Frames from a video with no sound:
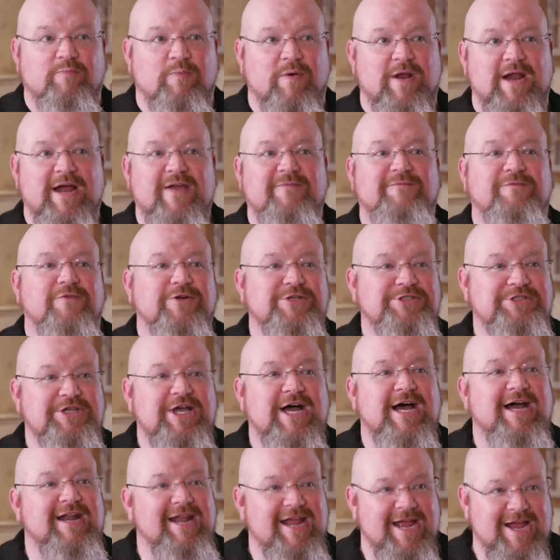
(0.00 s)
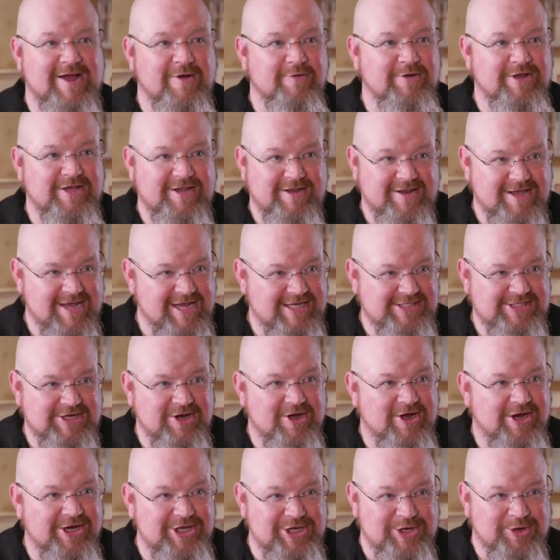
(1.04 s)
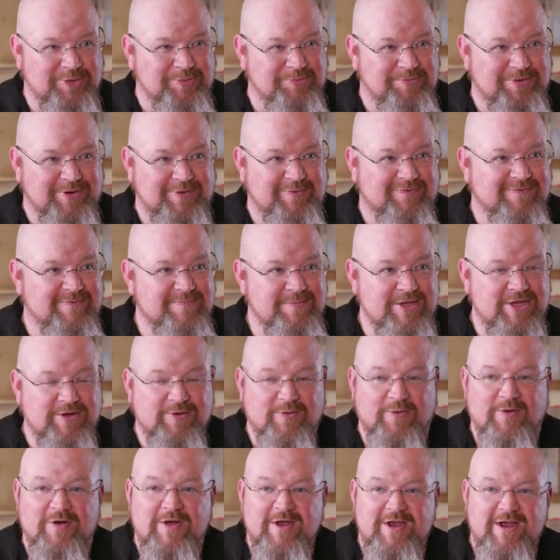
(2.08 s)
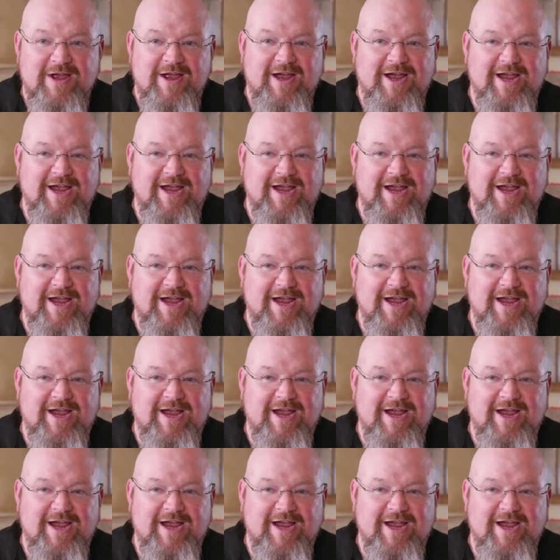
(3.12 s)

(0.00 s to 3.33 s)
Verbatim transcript: When I first got Hounded as an audiobook from you